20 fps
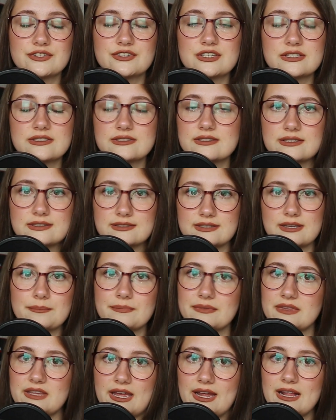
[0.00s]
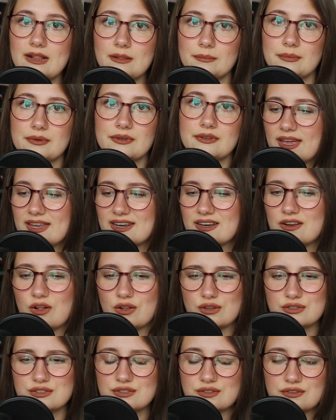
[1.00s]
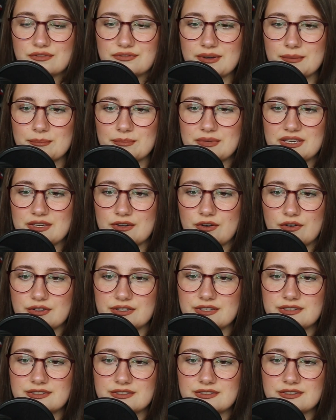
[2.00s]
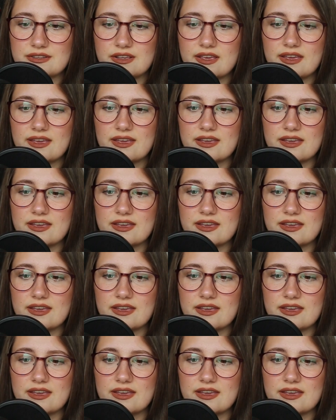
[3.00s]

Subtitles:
Just accept the help. And also, if I'm being honest,